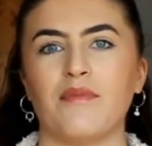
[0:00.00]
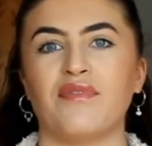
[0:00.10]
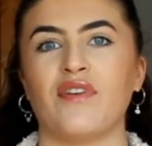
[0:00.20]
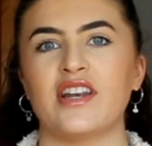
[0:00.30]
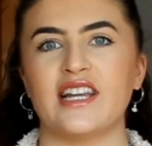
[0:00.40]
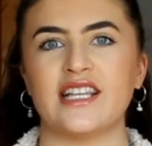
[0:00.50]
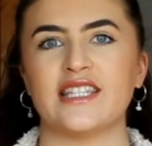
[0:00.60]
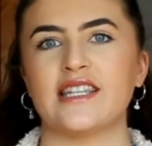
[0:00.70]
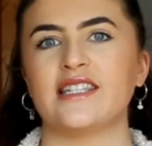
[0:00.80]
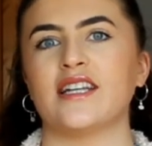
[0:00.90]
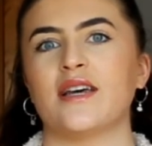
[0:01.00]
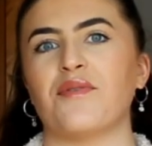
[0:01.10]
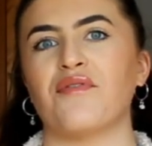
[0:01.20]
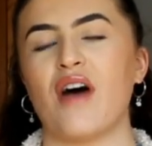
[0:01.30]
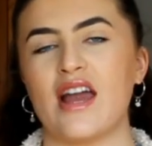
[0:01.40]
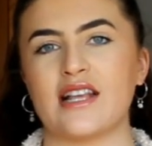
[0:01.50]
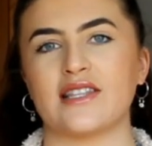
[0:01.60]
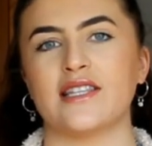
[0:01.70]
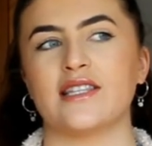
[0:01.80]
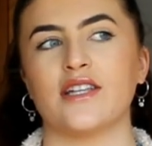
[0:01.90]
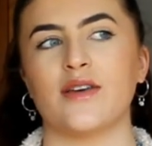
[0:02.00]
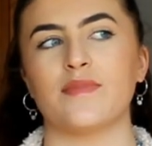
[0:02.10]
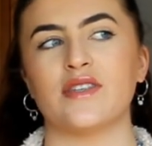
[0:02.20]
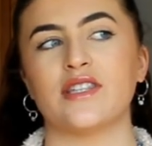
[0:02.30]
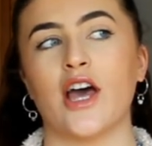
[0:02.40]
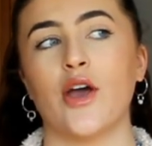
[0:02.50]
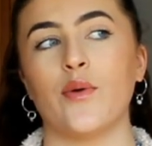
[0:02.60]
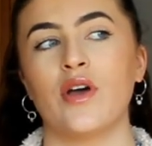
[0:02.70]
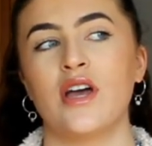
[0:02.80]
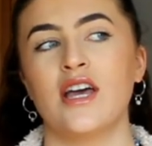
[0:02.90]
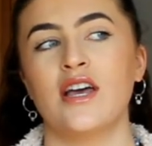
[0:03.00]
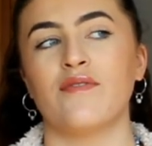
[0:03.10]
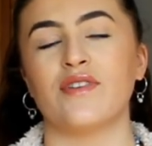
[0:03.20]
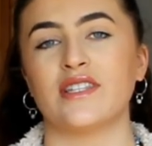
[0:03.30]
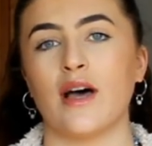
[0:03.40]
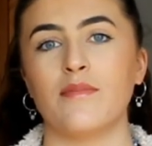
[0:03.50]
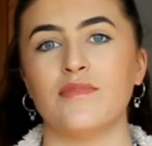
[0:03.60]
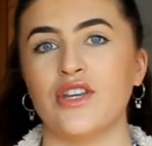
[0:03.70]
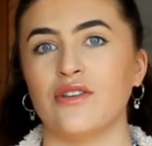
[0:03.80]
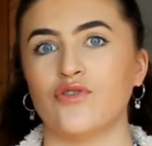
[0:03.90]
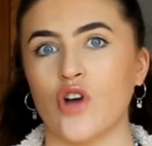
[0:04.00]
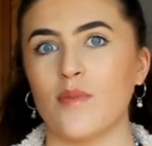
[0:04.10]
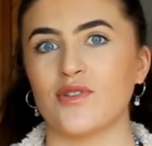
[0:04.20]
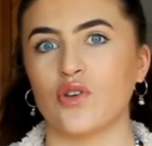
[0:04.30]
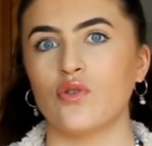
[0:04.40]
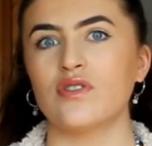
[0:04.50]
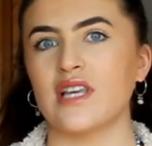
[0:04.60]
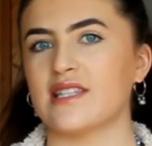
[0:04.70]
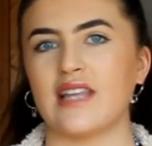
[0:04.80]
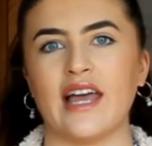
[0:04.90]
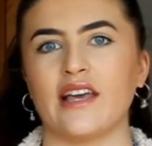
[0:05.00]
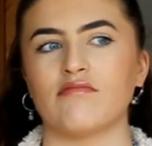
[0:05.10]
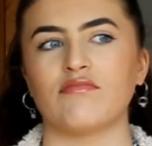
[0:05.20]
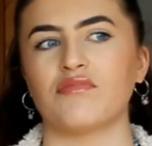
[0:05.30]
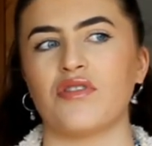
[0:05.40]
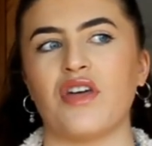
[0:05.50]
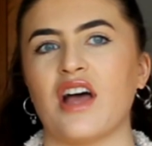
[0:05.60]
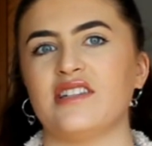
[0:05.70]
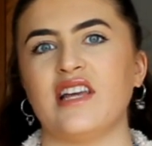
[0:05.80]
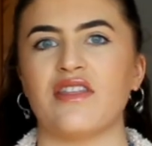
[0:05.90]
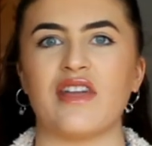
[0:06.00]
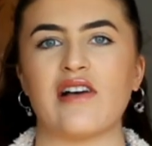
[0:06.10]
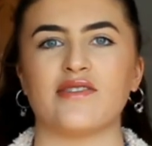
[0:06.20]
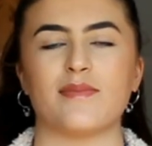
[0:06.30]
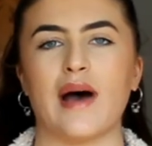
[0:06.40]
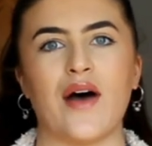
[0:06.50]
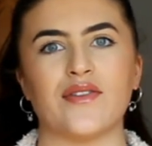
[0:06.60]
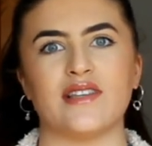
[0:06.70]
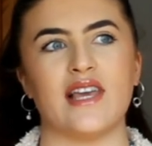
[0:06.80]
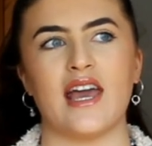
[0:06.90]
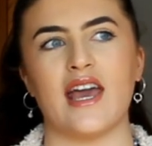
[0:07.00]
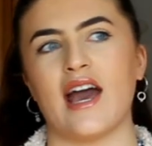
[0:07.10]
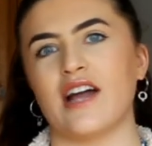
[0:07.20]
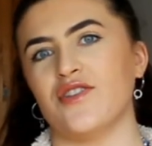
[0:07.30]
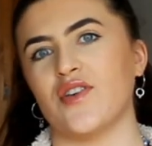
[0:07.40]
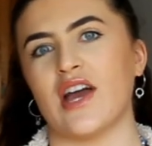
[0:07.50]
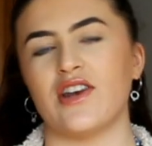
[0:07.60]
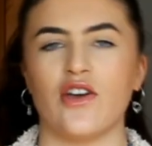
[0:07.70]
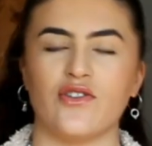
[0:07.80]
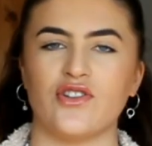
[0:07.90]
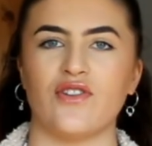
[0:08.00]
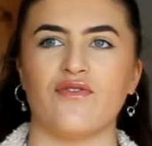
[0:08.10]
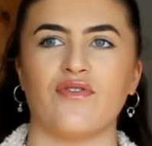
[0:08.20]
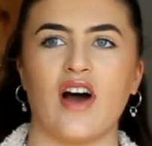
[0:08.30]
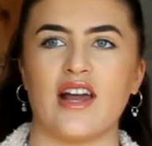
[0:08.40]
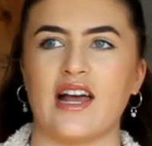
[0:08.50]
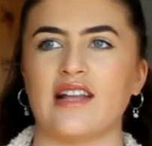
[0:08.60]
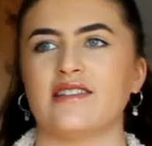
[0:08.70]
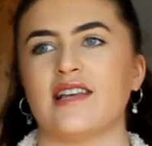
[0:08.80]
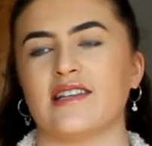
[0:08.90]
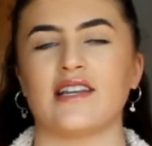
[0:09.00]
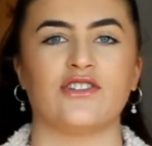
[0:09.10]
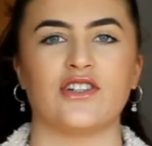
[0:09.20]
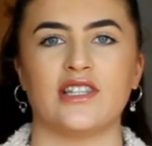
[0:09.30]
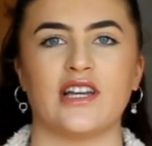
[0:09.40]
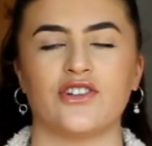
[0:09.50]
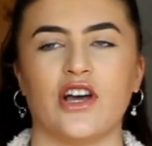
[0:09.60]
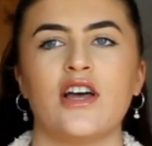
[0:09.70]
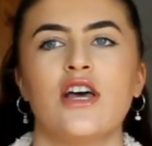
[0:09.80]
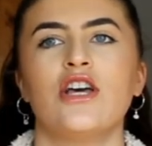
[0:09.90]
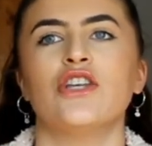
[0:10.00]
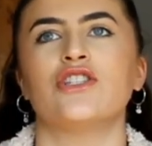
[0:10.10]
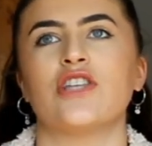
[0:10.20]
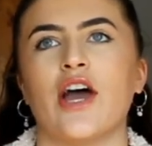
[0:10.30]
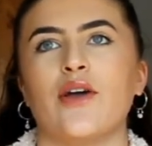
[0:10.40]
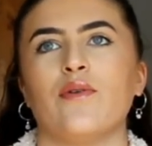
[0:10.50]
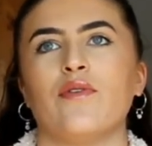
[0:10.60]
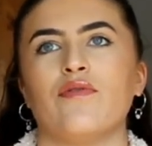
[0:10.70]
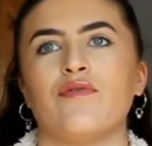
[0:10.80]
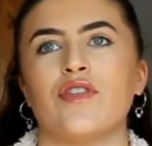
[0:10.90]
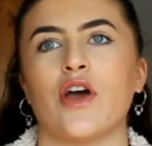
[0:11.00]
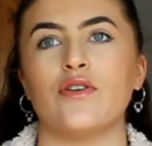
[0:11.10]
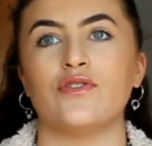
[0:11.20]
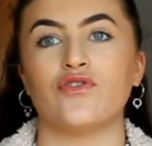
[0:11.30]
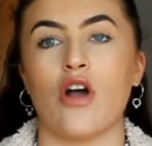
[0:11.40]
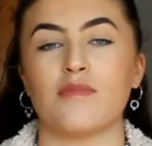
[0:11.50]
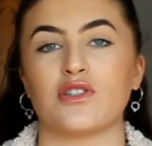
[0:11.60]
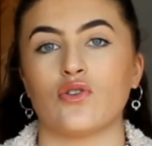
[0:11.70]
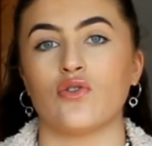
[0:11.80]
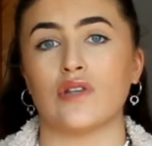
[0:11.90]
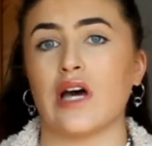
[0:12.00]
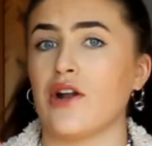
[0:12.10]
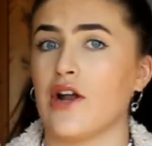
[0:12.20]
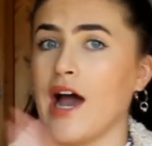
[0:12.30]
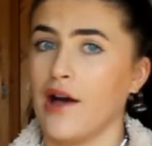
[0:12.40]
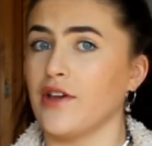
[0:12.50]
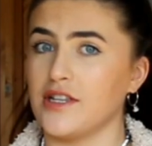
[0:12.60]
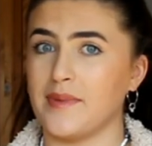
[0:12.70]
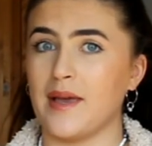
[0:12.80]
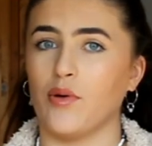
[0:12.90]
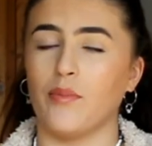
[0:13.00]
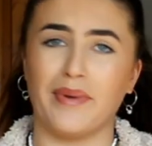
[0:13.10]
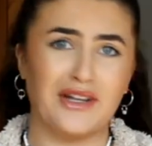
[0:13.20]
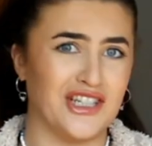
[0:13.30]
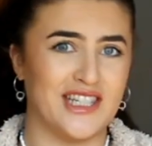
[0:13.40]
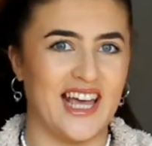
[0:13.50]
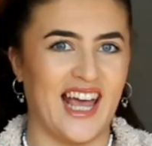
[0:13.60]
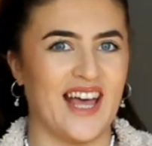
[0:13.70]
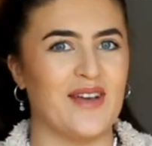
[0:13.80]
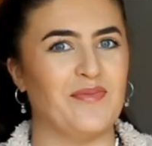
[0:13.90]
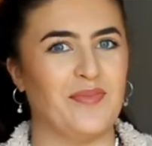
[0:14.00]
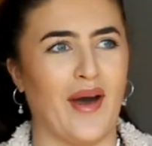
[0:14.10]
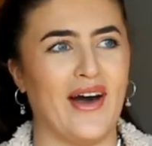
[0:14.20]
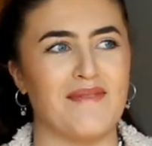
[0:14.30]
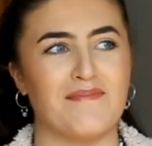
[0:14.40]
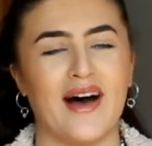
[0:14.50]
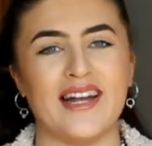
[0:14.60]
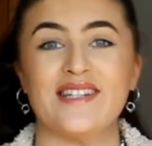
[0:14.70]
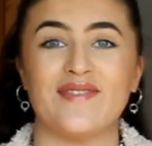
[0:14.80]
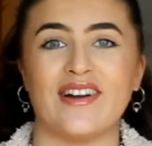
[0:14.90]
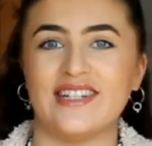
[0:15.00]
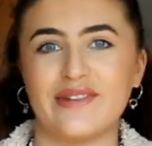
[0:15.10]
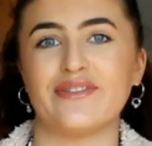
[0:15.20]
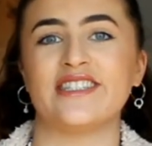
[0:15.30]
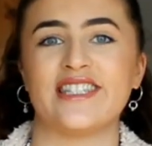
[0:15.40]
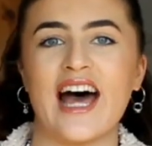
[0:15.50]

funding system and finance system. So for some drama schools it's like £13,000 a year and you get no student finance, etc, etc. So for those drama schools, I don't know how those people budget it, but mine is very different to